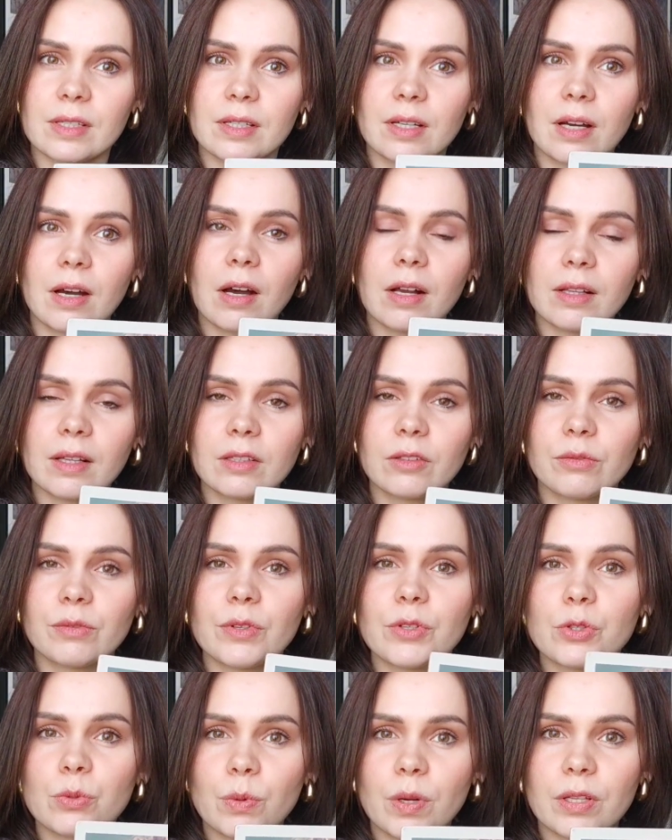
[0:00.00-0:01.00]
a lot of
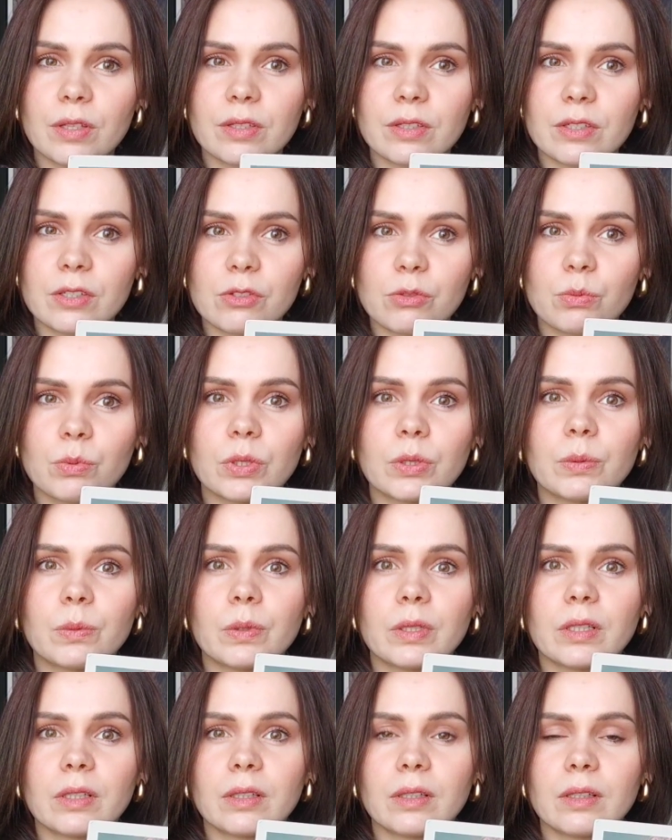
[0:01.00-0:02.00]
the sweaters
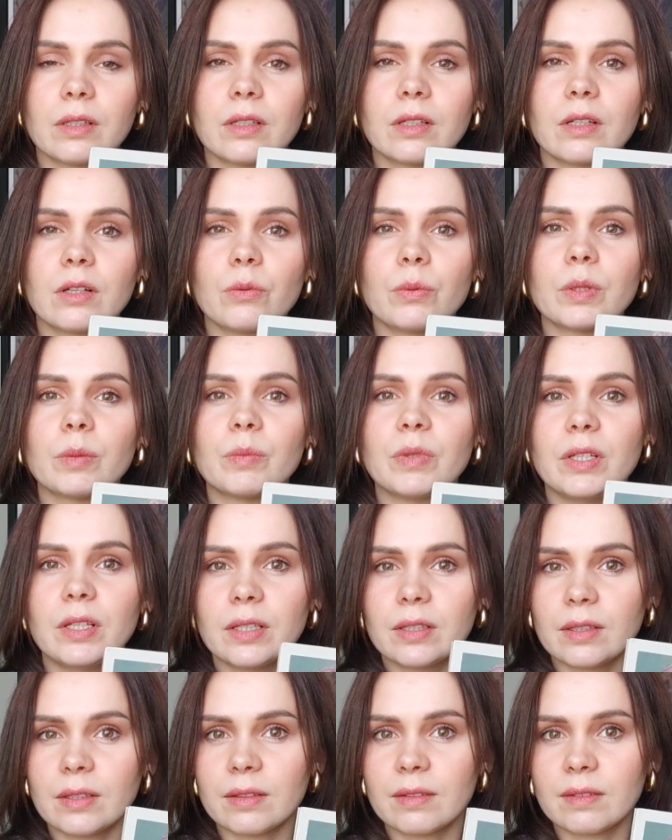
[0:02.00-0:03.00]
will be
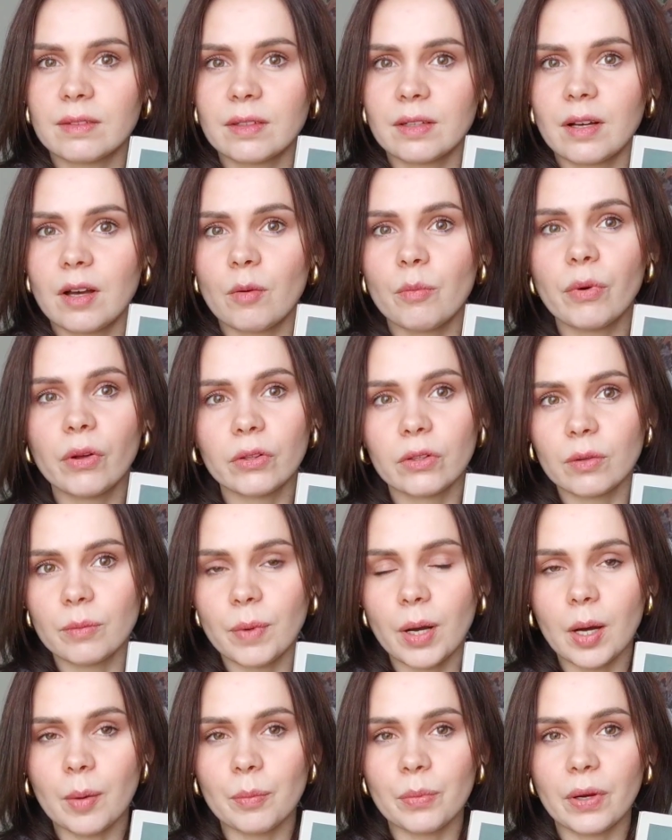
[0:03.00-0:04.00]
knitted
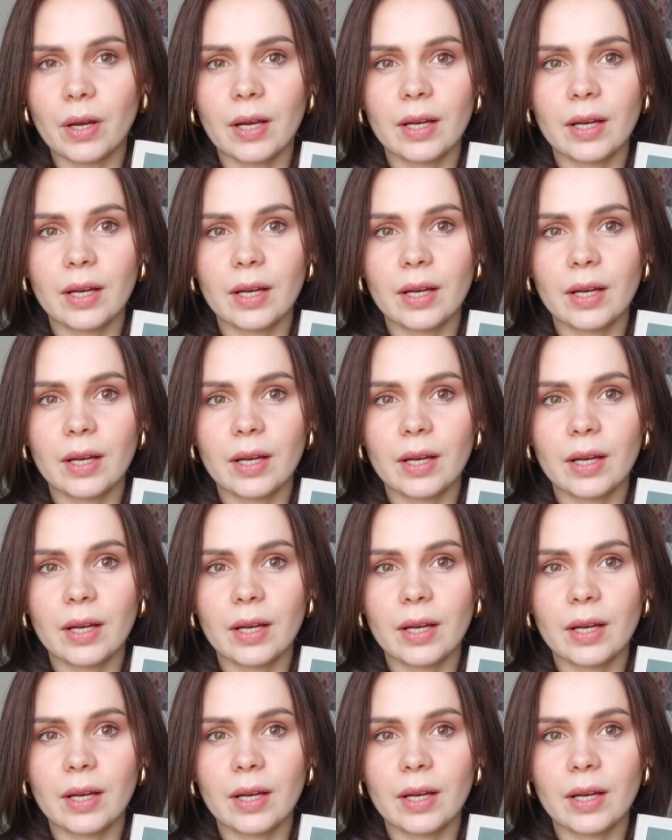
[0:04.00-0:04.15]
bottom up.